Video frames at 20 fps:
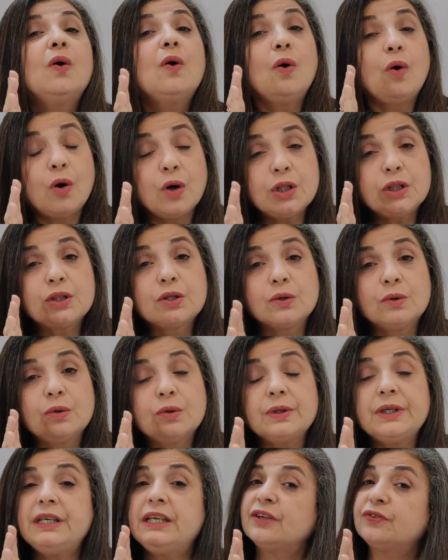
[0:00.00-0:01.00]
Although
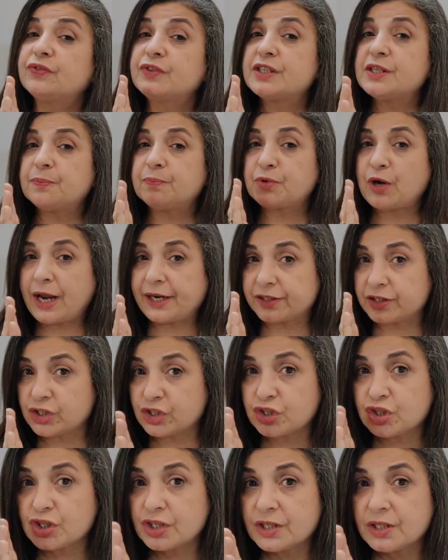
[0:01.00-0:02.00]
EFT
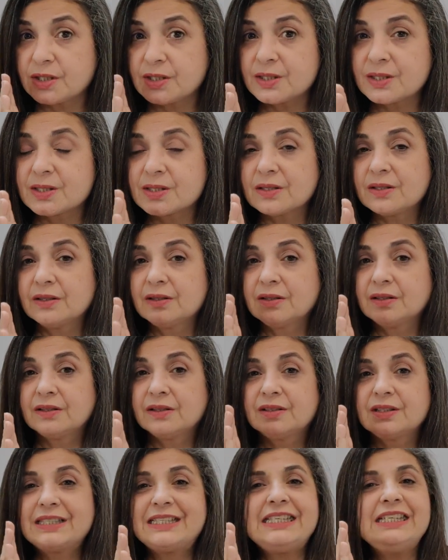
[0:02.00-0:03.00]
practitioners
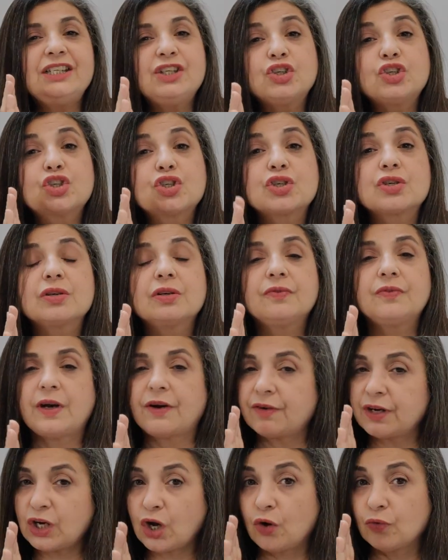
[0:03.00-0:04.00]
teach
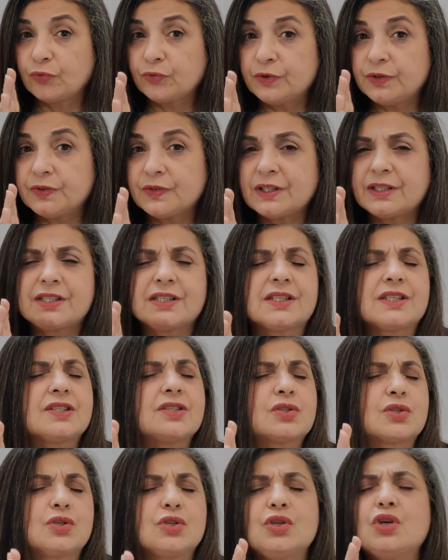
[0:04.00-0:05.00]
very often that it
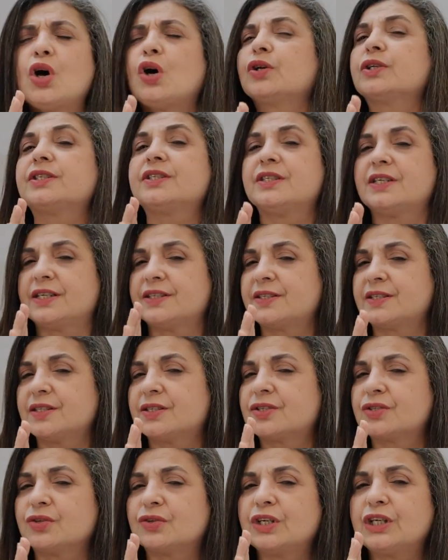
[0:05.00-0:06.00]
is not
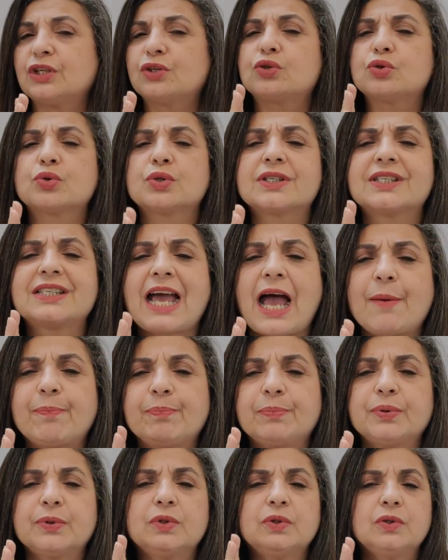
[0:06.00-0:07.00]
necessary to
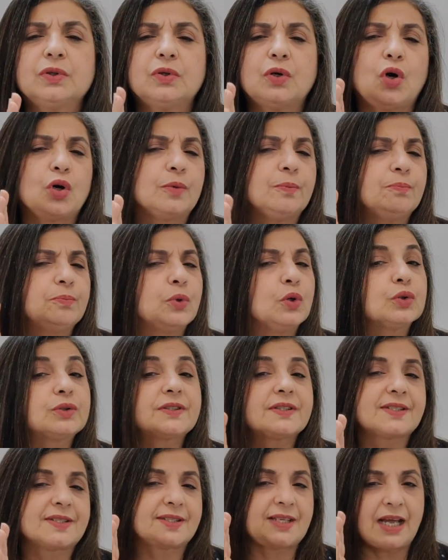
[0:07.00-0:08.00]
tap on
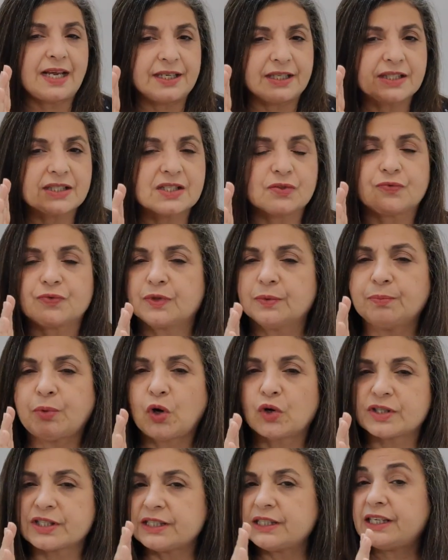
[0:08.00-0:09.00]
both sides of the
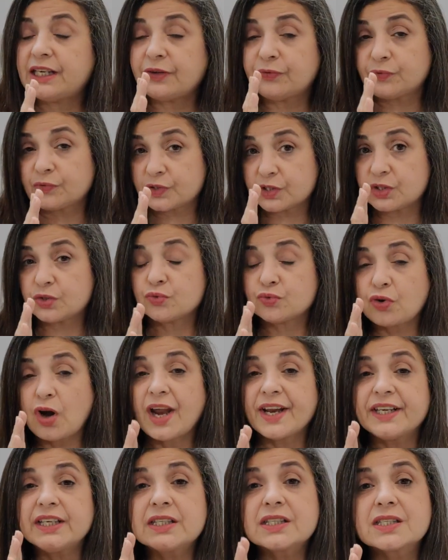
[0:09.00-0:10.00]
body, left and
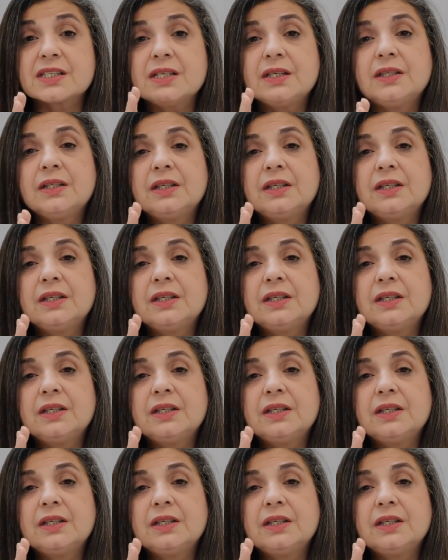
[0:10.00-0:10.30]
right,